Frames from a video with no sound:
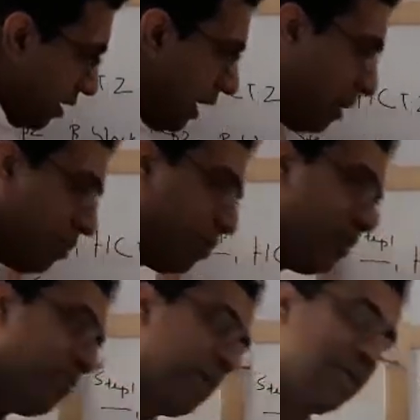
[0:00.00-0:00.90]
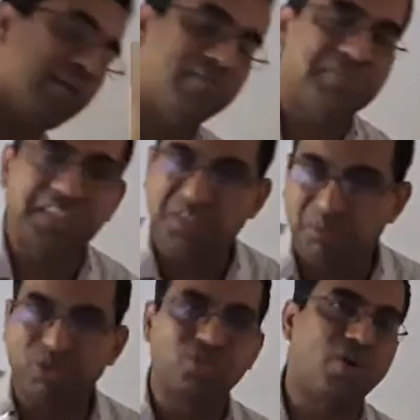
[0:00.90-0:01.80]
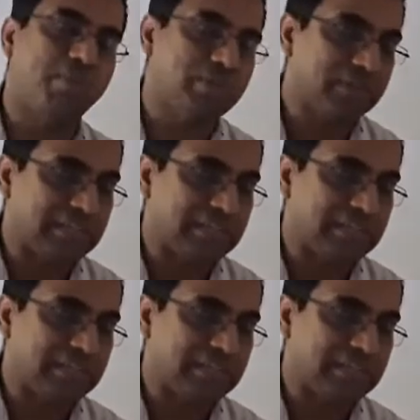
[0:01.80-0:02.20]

amlodipine. That's the most common